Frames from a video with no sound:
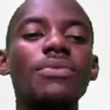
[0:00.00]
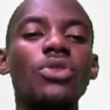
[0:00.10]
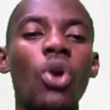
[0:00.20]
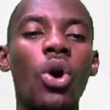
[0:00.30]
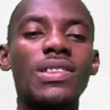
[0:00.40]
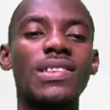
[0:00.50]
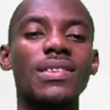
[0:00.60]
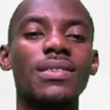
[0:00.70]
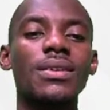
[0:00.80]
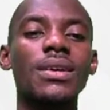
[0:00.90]
north
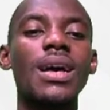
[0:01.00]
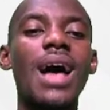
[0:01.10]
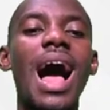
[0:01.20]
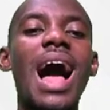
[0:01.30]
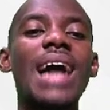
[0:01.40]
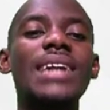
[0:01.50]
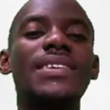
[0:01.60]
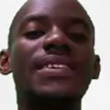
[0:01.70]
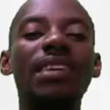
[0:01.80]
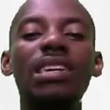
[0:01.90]

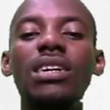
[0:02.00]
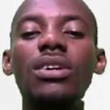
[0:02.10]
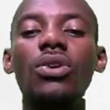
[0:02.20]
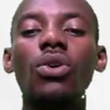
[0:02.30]
and the